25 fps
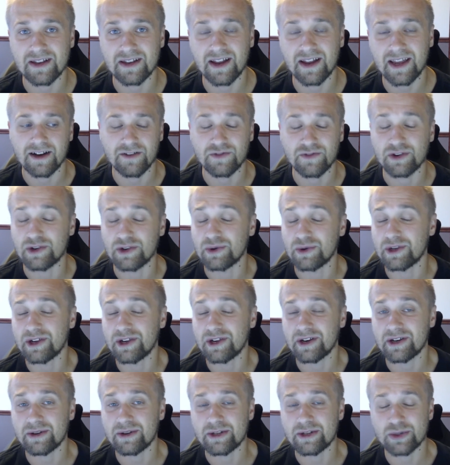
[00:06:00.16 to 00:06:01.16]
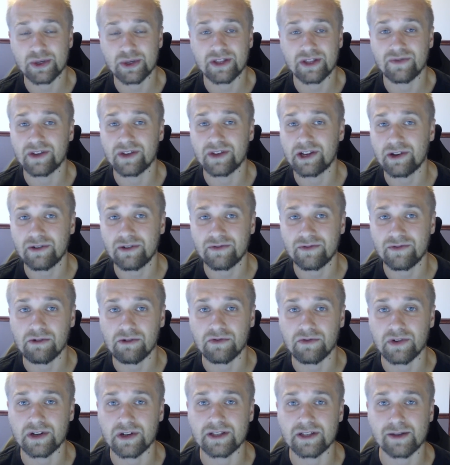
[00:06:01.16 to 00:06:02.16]
If you're new here and you enjoyed the video, feel
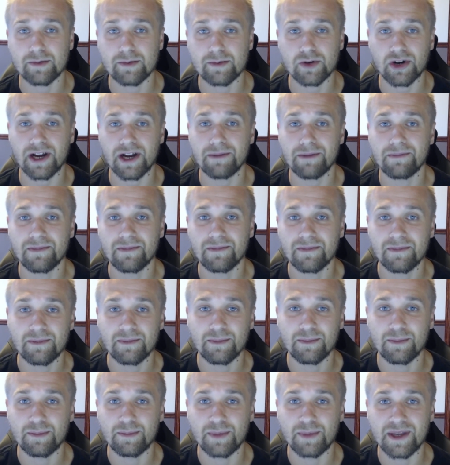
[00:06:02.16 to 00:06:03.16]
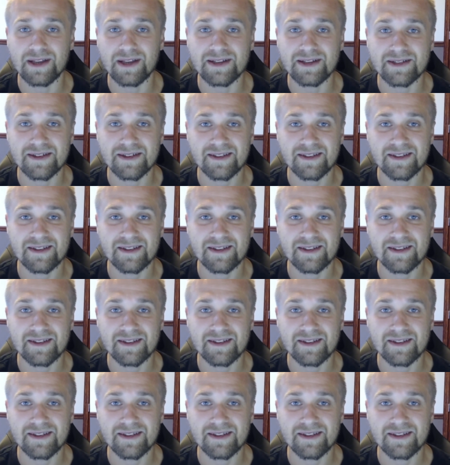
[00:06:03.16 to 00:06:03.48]
free to subscribe. Peace.